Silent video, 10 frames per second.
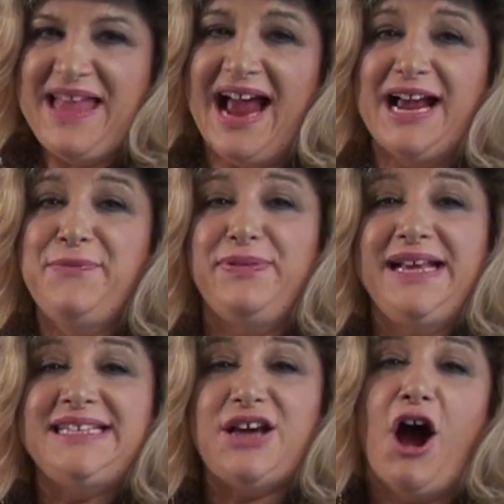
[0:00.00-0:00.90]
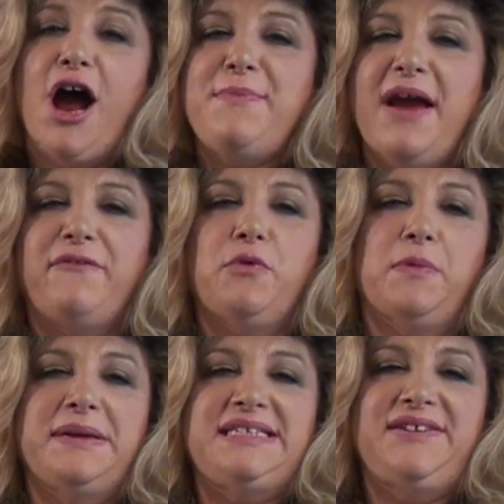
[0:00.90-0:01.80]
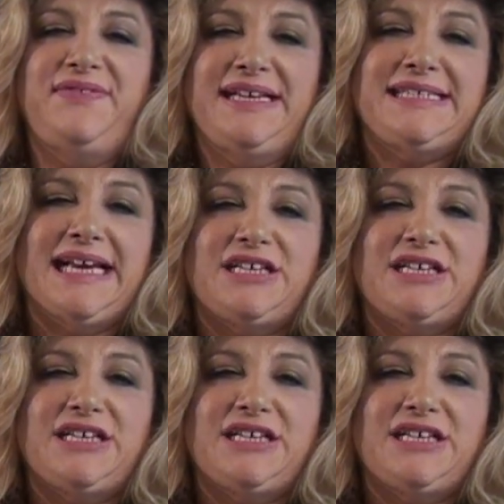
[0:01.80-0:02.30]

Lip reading: that completes I'm Every Woman TV's